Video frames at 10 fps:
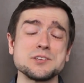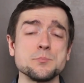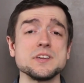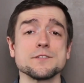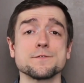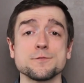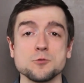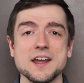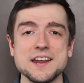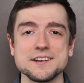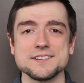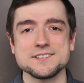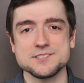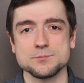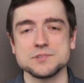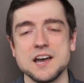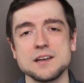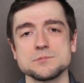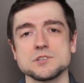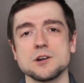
to be afraid sometimes,